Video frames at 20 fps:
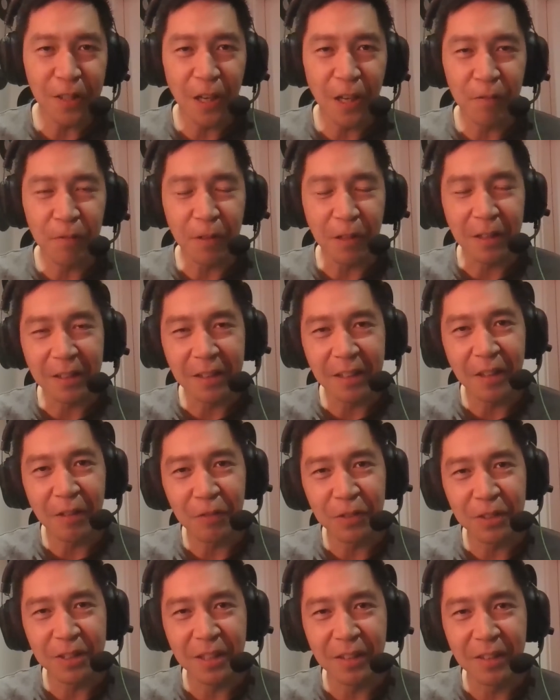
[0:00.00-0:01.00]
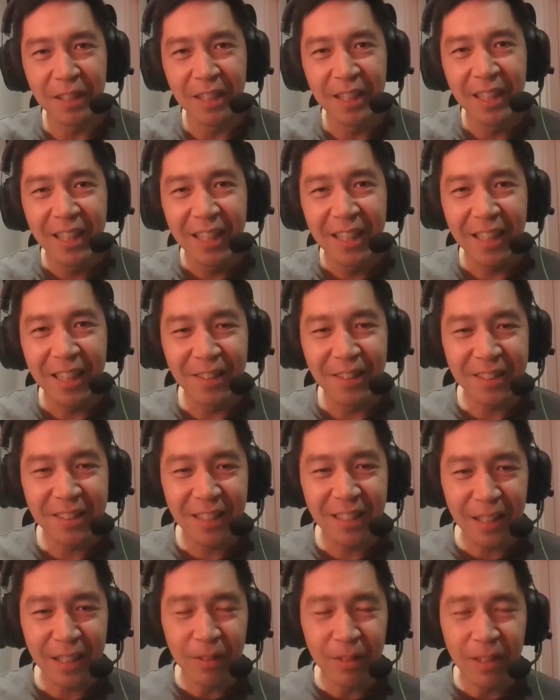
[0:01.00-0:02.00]
fallen off a cliff. So it
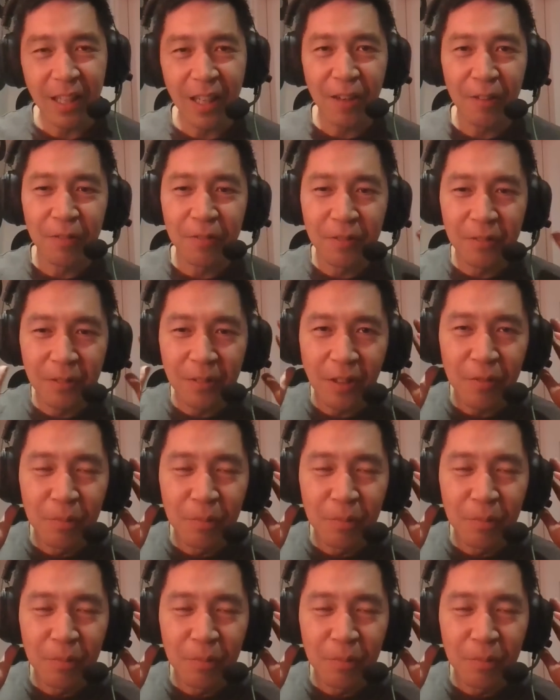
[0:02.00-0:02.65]
looks like we have,